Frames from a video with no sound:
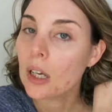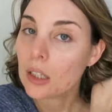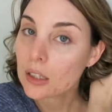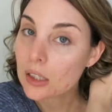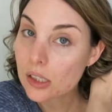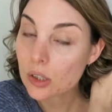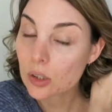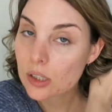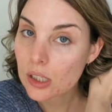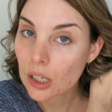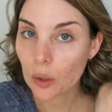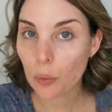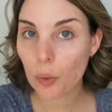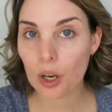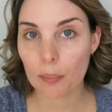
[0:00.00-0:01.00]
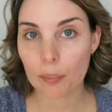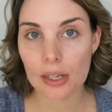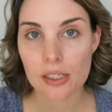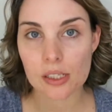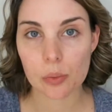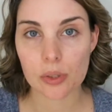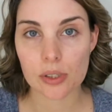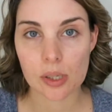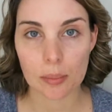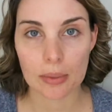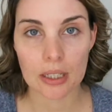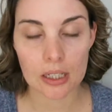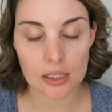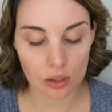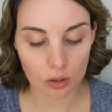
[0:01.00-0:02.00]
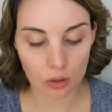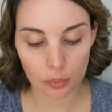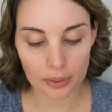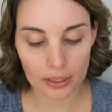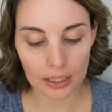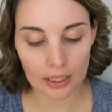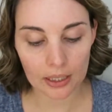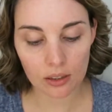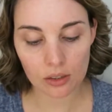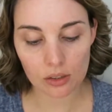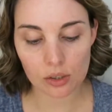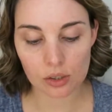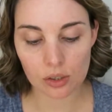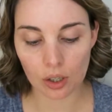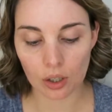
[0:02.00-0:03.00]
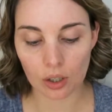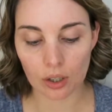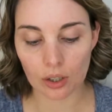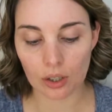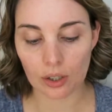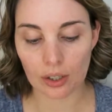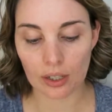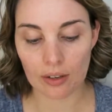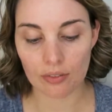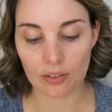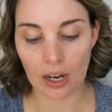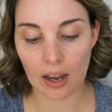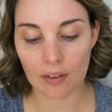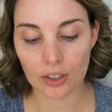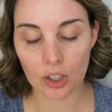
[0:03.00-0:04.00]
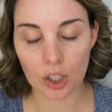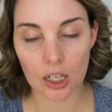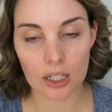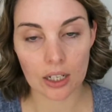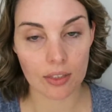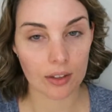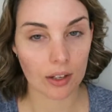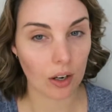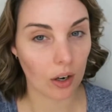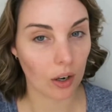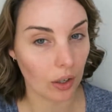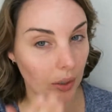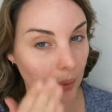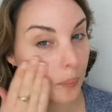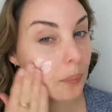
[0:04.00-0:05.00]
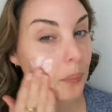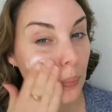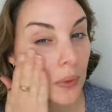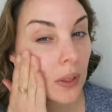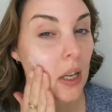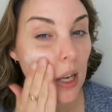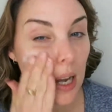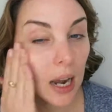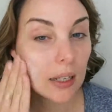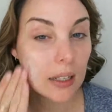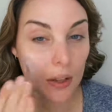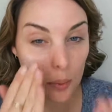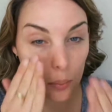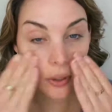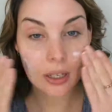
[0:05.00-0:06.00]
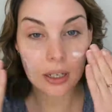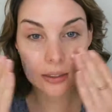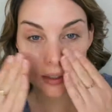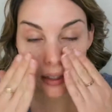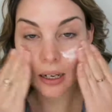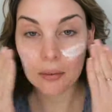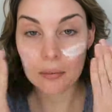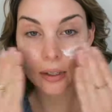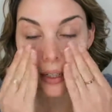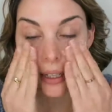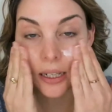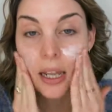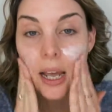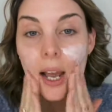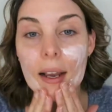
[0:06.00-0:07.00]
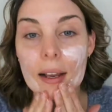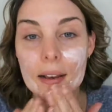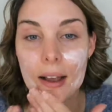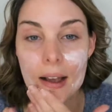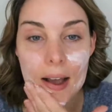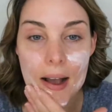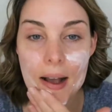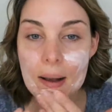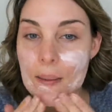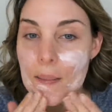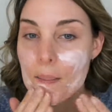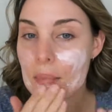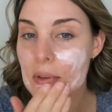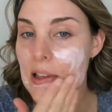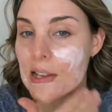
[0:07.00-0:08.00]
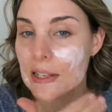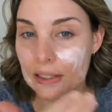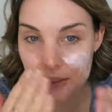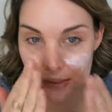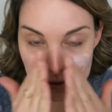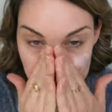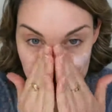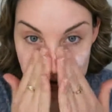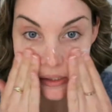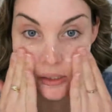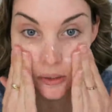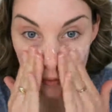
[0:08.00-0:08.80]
This look's gonna work best with something that's illuminating. So if you haven't got anything at home, another product that I really like is